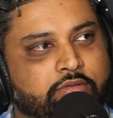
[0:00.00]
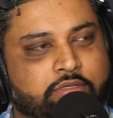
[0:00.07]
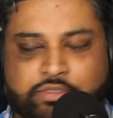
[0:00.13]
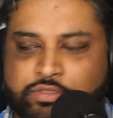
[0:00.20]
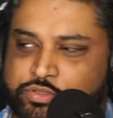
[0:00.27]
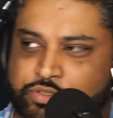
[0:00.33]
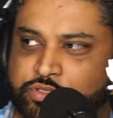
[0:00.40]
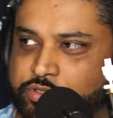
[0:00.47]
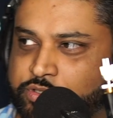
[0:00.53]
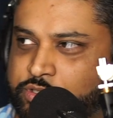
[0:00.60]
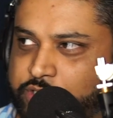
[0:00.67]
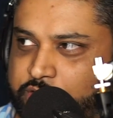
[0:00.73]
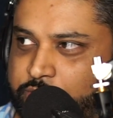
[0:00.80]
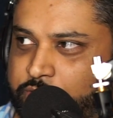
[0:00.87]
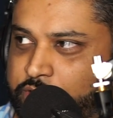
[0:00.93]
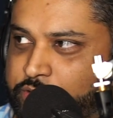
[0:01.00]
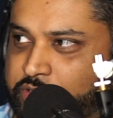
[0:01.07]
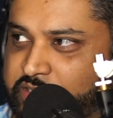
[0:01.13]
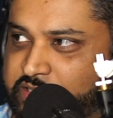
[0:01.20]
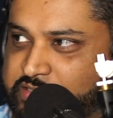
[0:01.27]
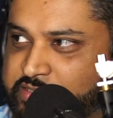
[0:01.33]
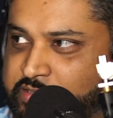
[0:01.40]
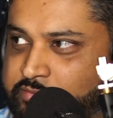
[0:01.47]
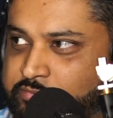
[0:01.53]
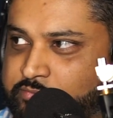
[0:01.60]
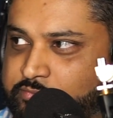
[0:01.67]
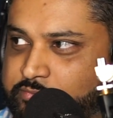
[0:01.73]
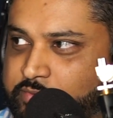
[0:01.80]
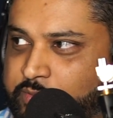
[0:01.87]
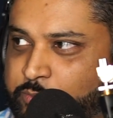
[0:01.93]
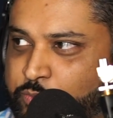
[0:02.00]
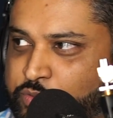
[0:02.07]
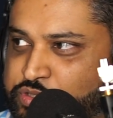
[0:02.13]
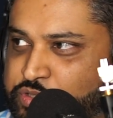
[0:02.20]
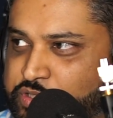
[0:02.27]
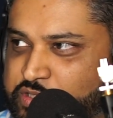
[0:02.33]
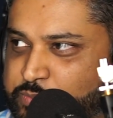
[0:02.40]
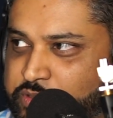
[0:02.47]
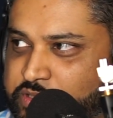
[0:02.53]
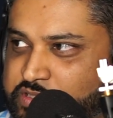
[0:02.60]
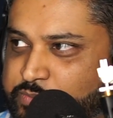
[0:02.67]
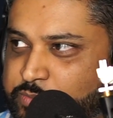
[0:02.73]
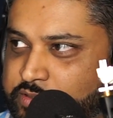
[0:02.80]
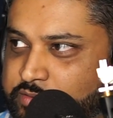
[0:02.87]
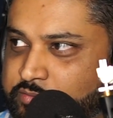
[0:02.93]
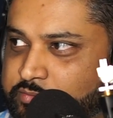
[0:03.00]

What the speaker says: Dude, you're a hero on LinkedIn. I mean, what's your experience been?